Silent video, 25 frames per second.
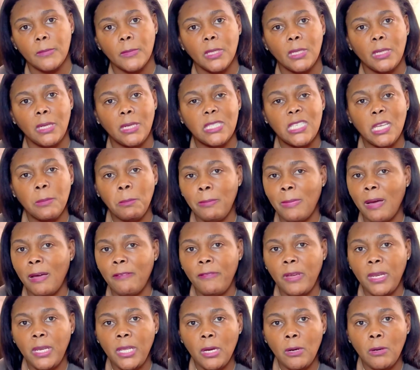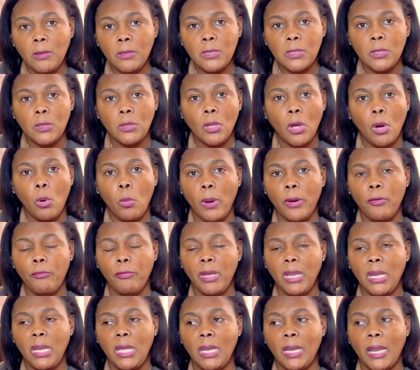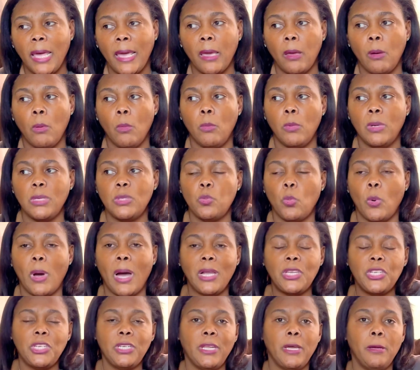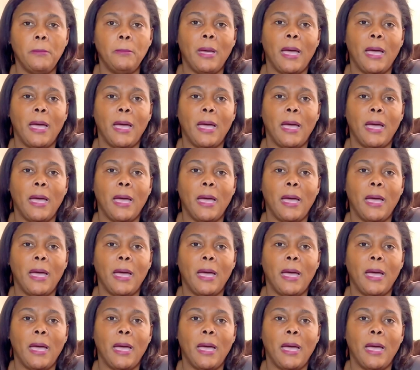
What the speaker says: Because some of my videos, no one really was watching them.